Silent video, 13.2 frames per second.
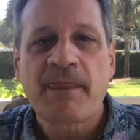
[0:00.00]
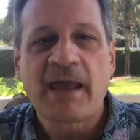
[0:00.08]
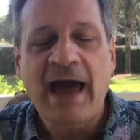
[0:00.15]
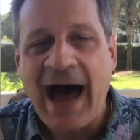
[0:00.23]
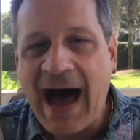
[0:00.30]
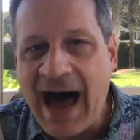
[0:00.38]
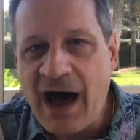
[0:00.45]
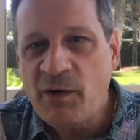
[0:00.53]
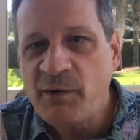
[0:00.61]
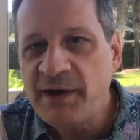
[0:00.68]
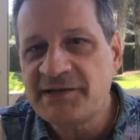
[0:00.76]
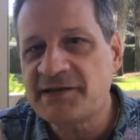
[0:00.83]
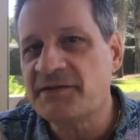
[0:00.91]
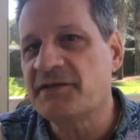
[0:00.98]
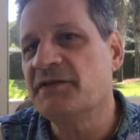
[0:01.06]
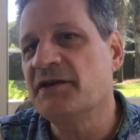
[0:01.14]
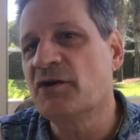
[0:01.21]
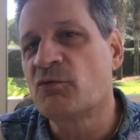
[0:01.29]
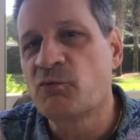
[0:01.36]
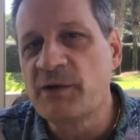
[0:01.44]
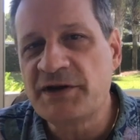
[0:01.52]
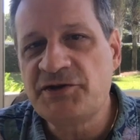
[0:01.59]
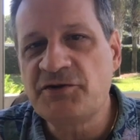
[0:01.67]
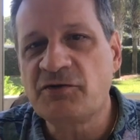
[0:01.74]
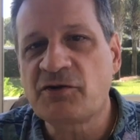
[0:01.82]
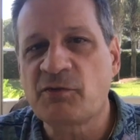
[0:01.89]
How is it that the
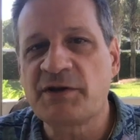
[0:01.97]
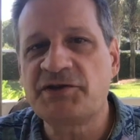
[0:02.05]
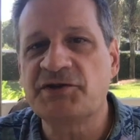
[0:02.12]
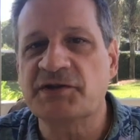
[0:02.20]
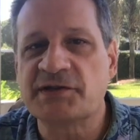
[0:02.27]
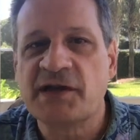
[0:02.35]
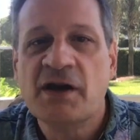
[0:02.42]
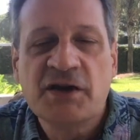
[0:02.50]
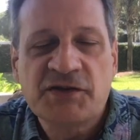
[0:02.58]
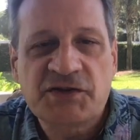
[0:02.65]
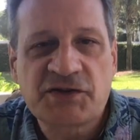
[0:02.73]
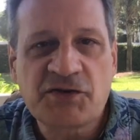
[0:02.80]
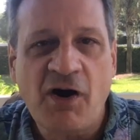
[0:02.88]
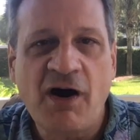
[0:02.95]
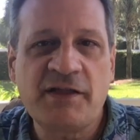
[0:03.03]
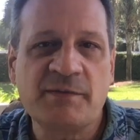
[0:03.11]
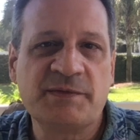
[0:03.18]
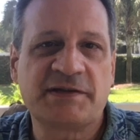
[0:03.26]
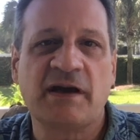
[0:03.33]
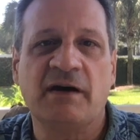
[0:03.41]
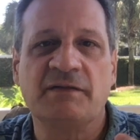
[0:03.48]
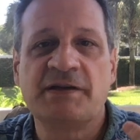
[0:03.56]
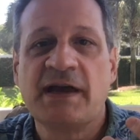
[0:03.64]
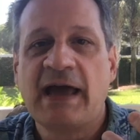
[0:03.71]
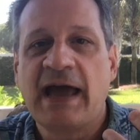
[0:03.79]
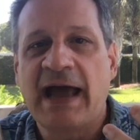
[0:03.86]
original Christians saw
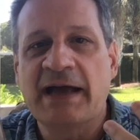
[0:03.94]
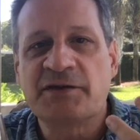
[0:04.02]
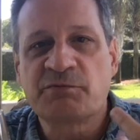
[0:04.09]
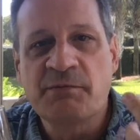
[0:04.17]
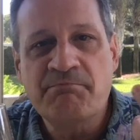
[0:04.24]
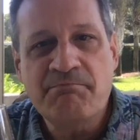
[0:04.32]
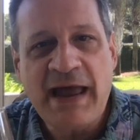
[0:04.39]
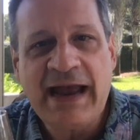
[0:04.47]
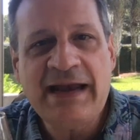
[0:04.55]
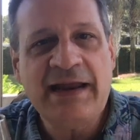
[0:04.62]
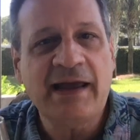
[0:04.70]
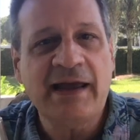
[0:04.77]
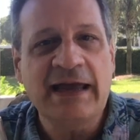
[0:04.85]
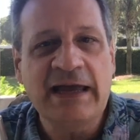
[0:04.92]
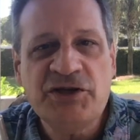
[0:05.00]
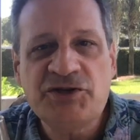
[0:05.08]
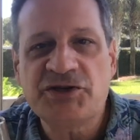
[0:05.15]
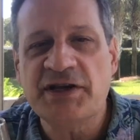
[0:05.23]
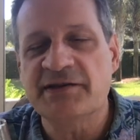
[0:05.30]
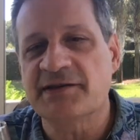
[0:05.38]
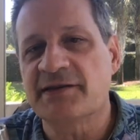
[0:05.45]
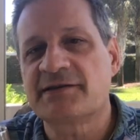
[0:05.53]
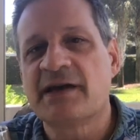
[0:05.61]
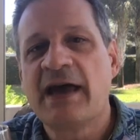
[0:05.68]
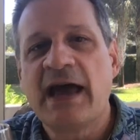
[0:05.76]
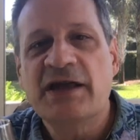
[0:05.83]
themselves as remaining in
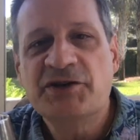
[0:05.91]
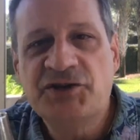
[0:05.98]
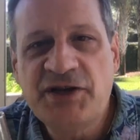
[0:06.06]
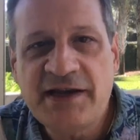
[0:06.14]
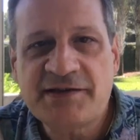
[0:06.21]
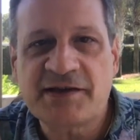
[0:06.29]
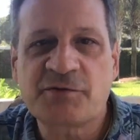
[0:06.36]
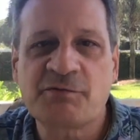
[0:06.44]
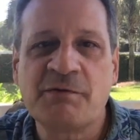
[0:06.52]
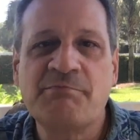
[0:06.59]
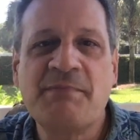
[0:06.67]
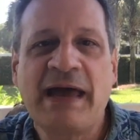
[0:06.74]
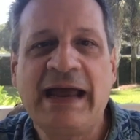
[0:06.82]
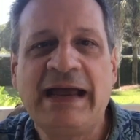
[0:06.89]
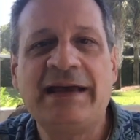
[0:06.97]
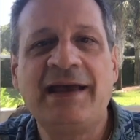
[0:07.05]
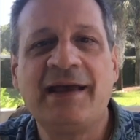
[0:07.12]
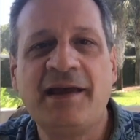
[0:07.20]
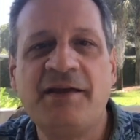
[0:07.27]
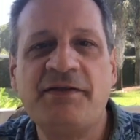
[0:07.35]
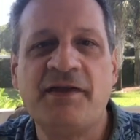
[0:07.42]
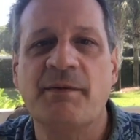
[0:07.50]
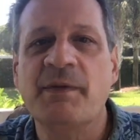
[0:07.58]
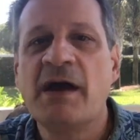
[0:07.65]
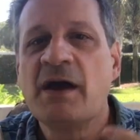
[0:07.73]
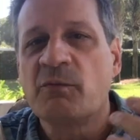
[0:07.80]
Jesus, Jesus remaining in
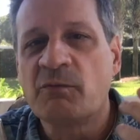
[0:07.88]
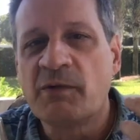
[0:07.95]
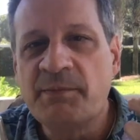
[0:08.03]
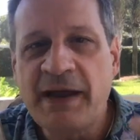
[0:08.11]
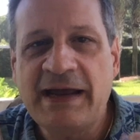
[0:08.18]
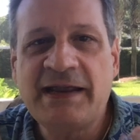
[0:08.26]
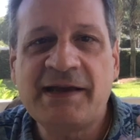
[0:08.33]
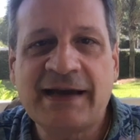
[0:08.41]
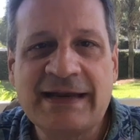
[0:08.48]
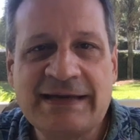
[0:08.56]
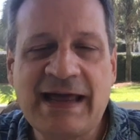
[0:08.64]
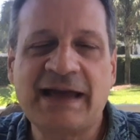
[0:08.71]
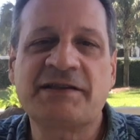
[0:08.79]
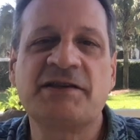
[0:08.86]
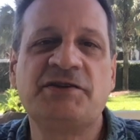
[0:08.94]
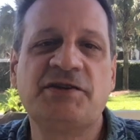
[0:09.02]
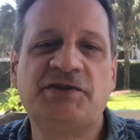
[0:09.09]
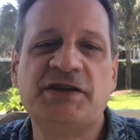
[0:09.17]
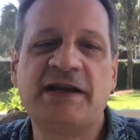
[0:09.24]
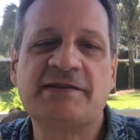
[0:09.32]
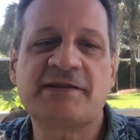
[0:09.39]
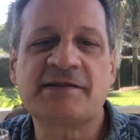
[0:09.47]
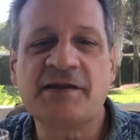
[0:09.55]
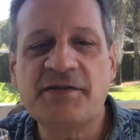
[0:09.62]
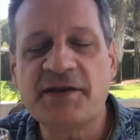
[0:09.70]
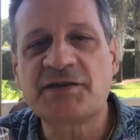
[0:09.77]
them, remaining connected to Jesus
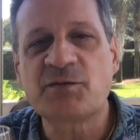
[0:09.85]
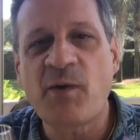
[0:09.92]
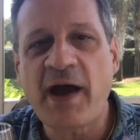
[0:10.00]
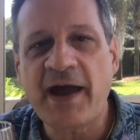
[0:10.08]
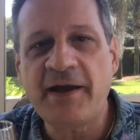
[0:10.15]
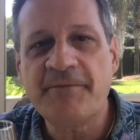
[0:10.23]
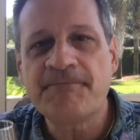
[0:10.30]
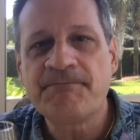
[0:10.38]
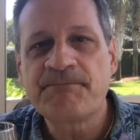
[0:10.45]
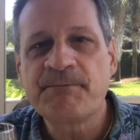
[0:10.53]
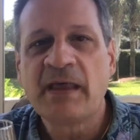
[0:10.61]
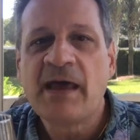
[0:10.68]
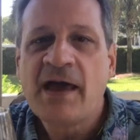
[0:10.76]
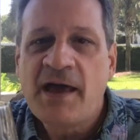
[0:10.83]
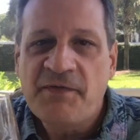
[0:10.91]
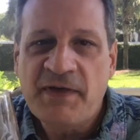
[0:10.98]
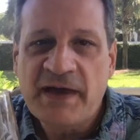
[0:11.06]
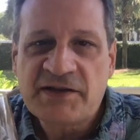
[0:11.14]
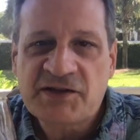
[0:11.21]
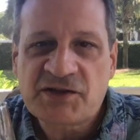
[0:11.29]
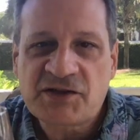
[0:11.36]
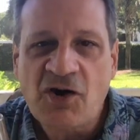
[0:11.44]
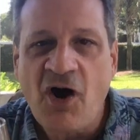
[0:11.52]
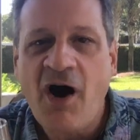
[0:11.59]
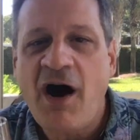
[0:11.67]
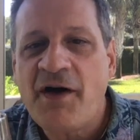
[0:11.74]
in this way? They
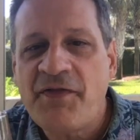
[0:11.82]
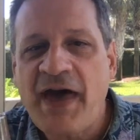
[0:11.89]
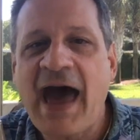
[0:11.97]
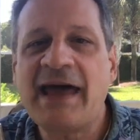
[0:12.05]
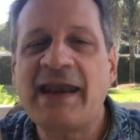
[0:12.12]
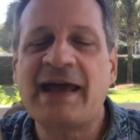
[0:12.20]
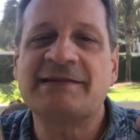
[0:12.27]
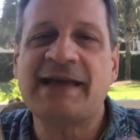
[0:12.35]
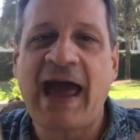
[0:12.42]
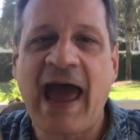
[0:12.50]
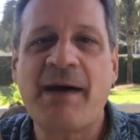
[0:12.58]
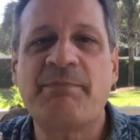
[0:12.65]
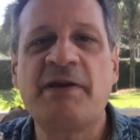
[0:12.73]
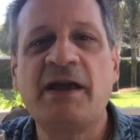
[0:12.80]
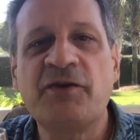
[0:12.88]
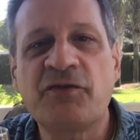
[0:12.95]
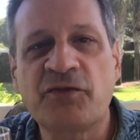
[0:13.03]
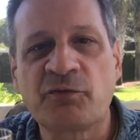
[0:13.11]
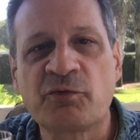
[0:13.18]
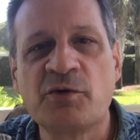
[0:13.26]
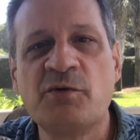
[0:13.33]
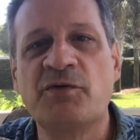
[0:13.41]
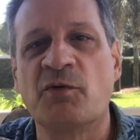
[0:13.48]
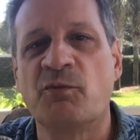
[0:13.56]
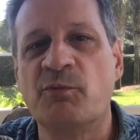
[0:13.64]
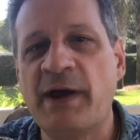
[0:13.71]
saw that as happening through
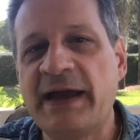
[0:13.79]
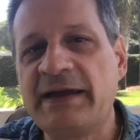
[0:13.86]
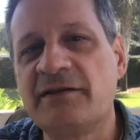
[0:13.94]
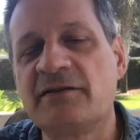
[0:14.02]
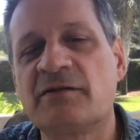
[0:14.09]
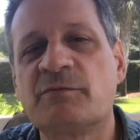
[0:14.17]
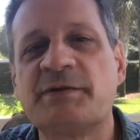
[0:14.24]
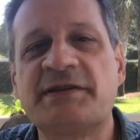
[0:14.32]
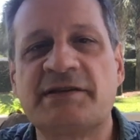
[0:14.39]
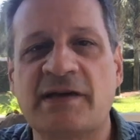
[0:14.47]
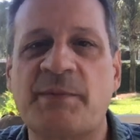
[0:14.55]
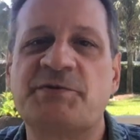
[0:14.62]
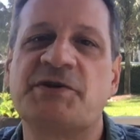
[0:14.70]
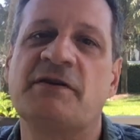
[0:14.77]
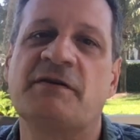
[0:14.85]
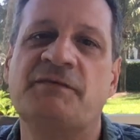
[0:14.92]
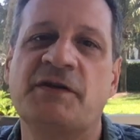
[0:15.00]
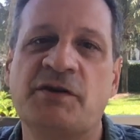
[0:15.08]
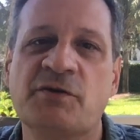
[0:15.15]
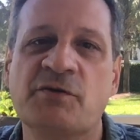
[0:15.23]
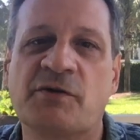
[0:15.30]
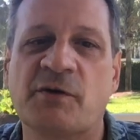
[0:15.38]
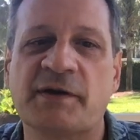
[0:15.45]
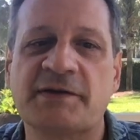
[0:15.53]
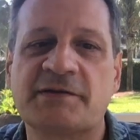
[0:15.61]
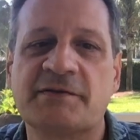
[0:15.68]
the regular reception of the
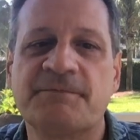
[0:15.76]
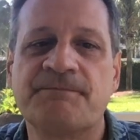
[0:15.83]
Eucharist.